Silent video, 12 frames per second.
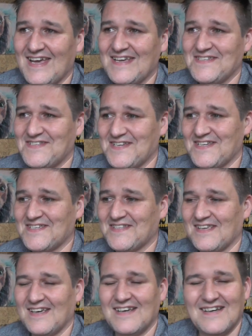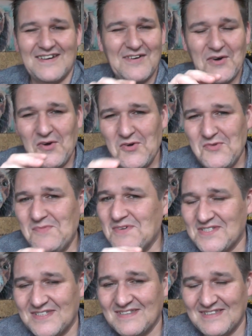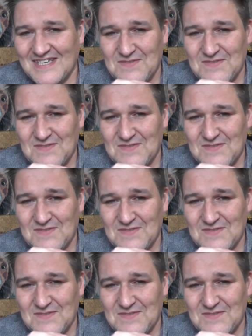It's just almost,